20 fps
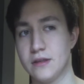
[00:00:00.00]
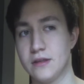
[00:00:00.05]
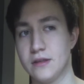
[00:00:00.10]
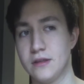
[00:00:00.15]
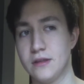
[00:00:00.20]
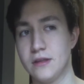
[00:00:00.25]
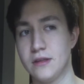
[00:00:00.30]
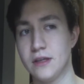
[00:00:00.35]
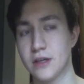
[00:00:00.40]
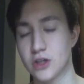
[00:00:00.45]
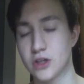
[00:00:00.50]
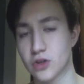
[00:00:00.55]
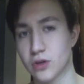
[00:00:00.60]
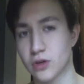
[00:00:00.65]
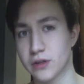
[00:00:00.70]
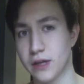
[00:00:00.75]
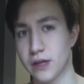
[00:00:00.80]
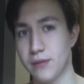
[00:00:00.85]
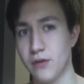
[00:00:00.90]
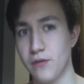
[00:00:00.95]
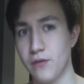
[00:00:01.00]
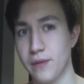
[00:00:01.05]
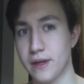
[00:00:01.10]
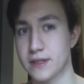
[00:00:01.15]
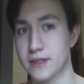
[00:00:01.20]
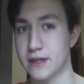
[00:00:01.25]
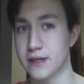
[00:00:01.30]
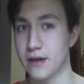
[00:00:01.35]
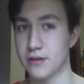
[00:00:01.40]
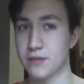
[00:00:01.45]
the control day movement
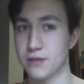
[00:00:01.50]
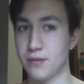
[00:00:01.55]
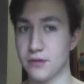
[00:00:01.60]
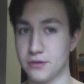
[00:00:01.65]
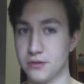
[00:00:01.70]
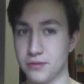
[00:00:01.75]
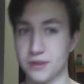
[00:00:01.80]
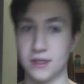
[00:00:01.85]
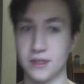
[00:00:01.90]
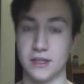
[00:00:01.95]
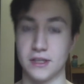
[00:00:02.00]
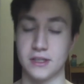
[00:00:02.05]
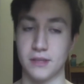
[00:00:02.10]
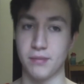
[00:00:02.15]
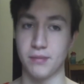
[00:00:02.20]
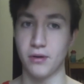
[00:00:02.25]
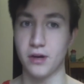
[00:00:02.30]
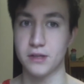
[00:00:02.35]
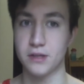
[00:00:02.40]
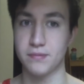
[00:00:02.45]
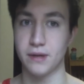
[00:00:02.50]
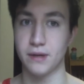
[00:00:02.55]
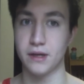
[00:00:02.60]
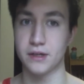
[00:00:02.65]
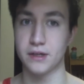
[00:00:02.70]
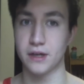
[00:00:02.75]
is now supposed to assist the pause bench. And